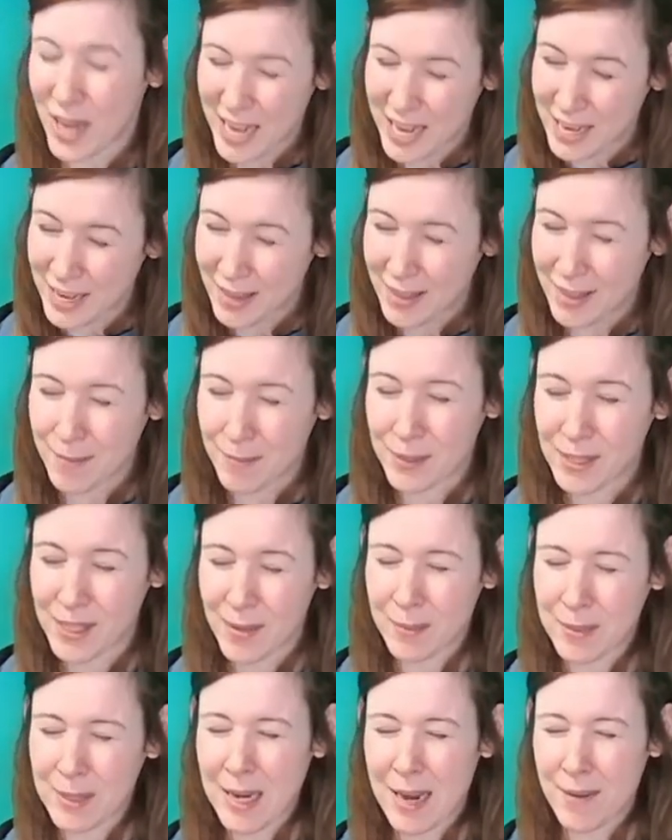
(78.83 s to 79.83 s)
into them
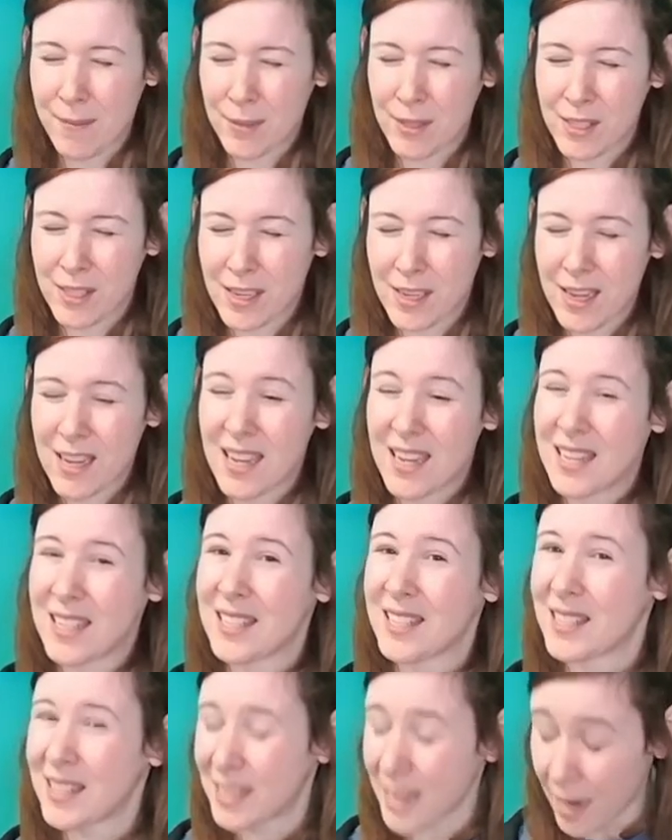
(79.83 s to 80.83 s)
sometimes.
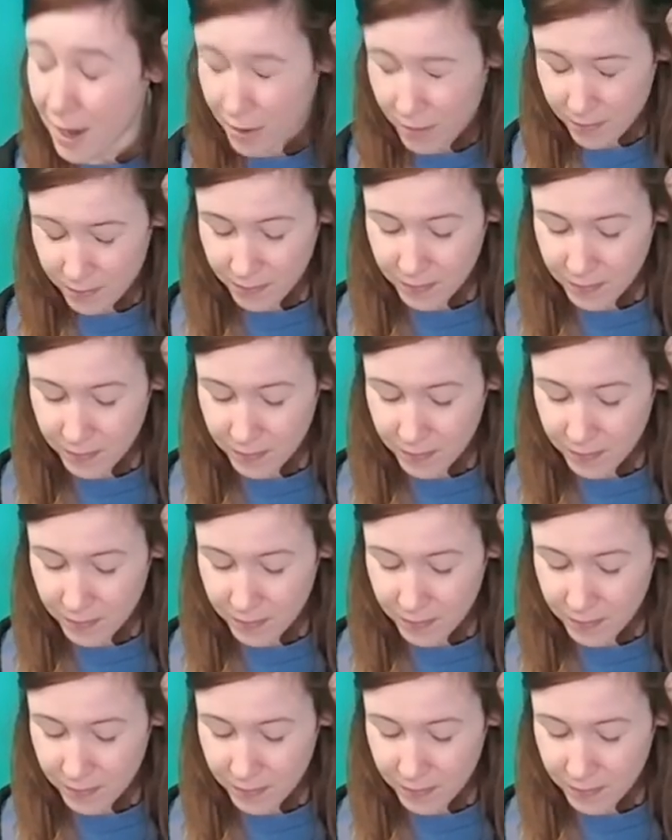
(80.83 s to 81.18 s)
So,